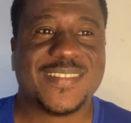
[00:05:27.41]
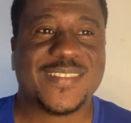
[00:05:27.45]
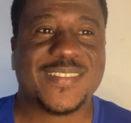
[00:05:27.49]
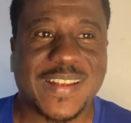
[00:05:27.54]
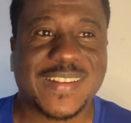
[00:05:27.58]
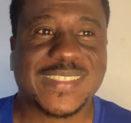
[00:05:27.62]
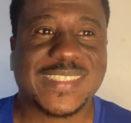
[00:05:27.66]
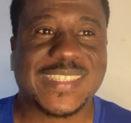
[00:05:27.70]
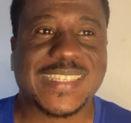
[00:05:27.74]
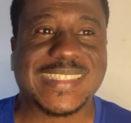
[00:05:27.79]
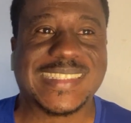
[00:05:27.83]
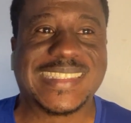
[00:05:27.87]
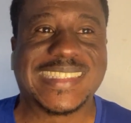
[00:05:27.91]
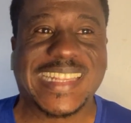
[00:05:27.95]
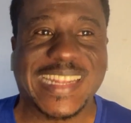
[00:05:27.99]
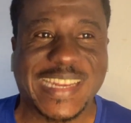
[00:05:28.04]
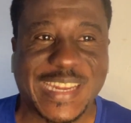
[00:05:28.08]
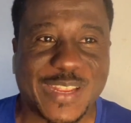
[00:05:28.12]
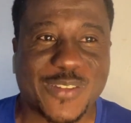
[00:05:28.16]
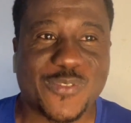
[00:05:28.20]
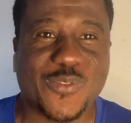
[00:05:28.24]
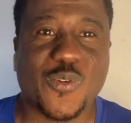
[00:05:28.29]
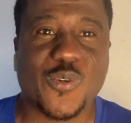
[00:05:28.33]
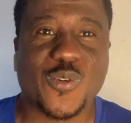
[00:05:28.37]

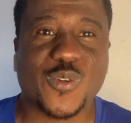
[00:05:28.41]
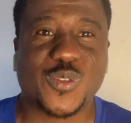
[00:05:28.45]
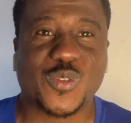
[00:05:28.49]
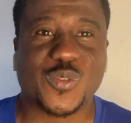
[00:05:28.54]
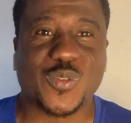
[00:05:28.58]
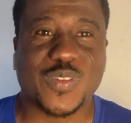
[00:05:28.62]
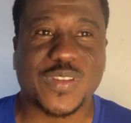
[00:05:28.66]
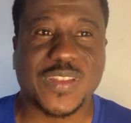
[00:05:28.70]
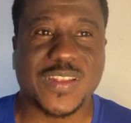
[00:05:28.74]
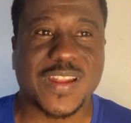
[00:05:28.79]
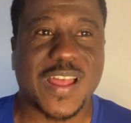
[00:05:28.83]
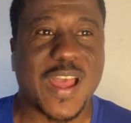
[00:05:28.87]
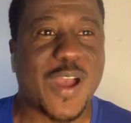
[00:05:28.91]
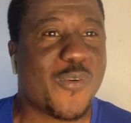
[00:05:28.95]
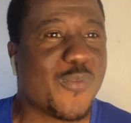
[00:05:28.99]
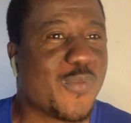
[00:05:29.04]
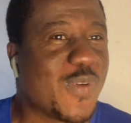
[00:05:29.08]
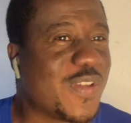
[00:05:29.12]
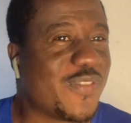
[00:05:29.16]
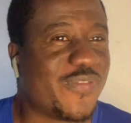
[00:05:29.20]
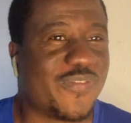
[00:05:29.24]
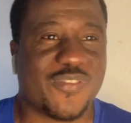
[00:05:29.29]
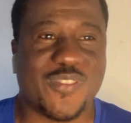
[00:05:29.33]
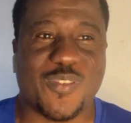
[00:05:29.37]
Southampton 3 goals to
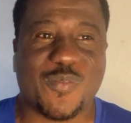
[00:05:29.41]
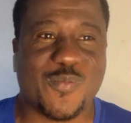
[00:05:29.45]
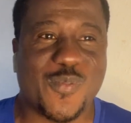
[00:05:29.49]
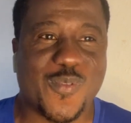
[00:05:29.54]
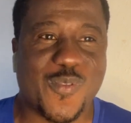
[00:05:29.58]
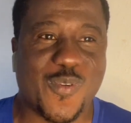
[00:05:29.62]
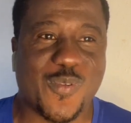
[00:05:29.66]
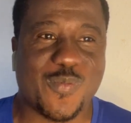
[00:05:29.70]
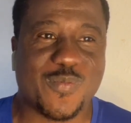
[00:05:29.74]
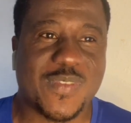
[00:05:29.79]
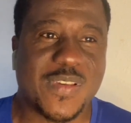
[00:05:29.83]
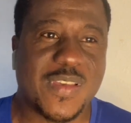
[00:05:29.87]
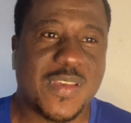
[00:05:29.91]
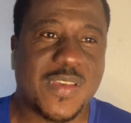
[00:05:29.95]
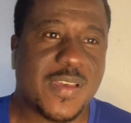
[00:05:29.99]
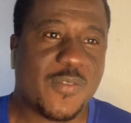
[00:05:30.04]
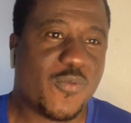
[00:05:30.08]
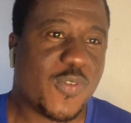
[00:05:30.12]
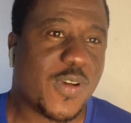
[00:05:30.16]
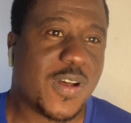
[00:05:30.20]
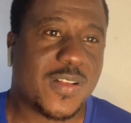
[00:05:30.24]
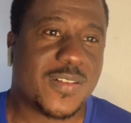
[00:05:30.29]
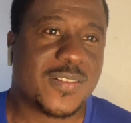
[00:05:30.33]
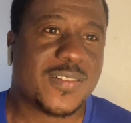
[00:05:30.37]
0 away from
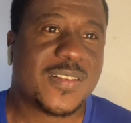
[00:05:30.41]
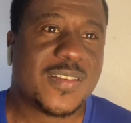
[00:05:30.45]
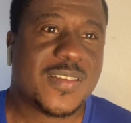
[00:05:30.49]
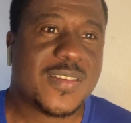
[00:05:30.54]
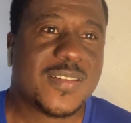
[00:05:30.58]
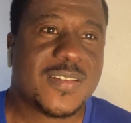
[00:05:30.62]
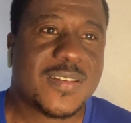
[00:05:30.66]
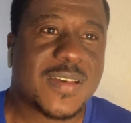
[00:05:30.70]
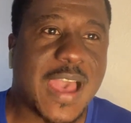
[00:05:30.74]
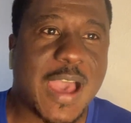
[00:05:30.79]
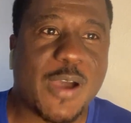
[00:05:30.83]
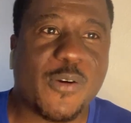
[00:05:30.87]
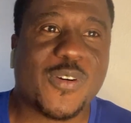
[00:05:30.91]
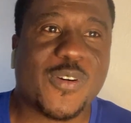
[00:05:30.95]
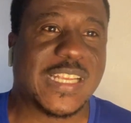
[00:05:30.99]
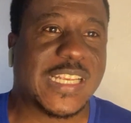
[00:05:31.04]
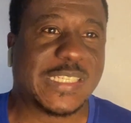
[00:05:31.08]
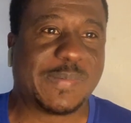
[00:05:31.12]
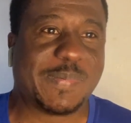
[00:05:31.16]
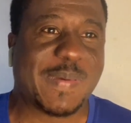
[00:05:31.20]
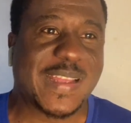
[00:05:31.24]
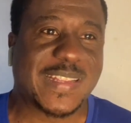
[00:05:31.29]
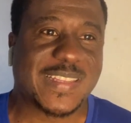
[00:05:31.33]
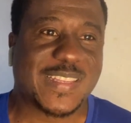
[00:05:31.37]
home. Well, I
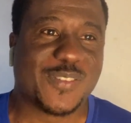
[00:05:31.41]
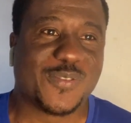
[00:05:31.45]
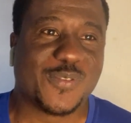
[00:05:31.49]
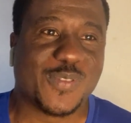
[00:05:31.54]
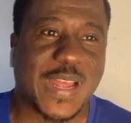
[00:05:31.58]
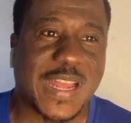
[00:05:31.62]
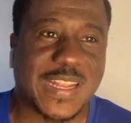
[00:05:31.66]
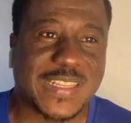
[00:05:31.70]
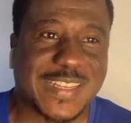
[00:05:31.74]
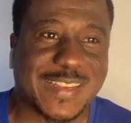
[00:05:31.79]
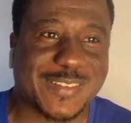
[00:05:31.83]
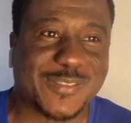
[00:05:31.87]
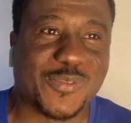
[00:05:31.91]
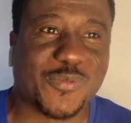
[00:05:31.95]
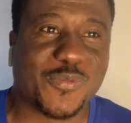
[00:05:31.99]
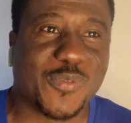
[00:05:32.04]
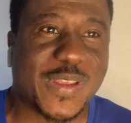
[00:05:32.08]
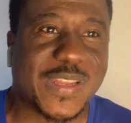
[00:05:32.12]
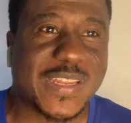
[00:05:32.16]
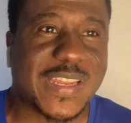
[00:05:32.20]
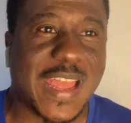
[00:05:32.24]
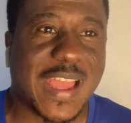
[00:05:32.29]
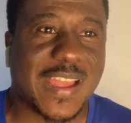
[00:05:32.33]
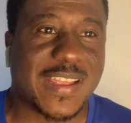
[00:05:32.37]
was expecting
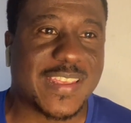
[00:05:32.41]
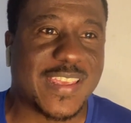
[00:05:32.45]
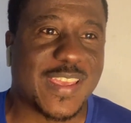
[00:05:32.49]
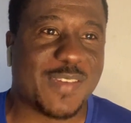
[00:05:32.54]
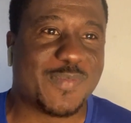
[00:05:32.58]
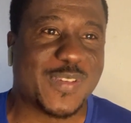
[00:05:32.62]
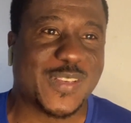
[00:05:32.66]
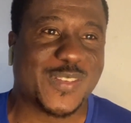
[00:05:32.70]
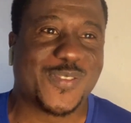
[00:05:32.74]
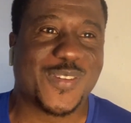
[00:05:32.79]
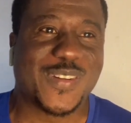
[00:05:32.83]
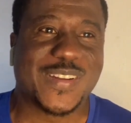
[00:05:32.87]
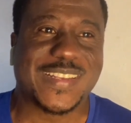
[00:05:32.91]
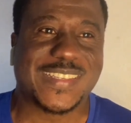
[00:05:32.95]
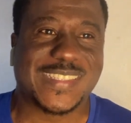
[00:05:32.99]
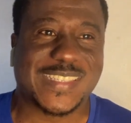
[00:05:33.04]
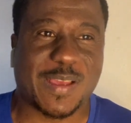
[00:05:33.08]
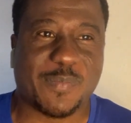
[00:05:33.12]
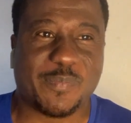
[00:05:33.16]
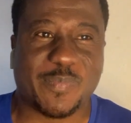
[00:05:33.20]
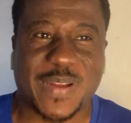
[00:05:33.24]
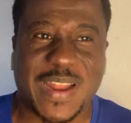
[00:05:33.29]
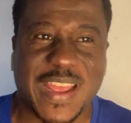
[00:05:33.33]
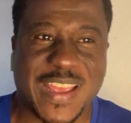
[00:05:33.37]
United to win that game. It's
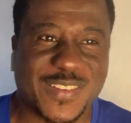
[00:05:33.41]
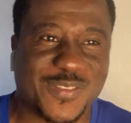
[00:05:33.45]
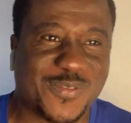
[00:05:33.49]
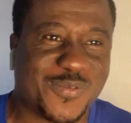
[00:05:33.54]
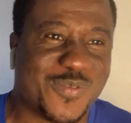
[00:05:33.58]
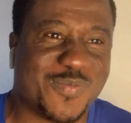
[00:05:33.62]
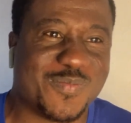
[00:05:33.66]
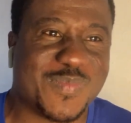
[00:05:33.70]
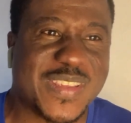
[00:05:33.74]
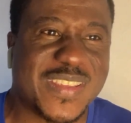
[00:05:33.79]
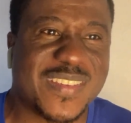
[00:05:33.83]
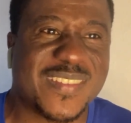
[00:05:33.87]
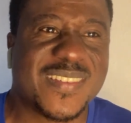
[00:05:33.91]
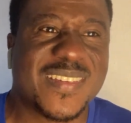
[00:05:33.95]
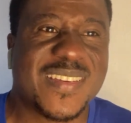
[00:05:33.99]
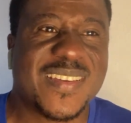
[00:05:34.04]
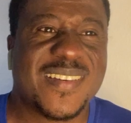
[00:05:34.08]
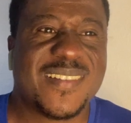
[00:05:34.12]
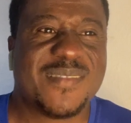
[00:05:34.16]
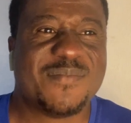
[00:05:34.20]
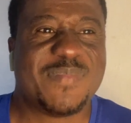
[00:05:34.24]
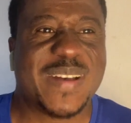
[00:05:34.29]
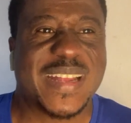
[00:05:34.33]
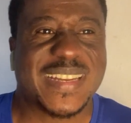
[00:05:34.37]
not a surprise to
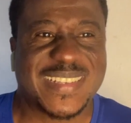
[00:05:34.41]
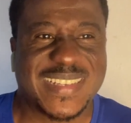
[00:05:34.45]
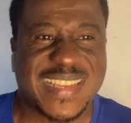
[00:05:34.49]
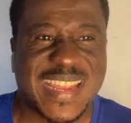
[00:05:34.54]
me.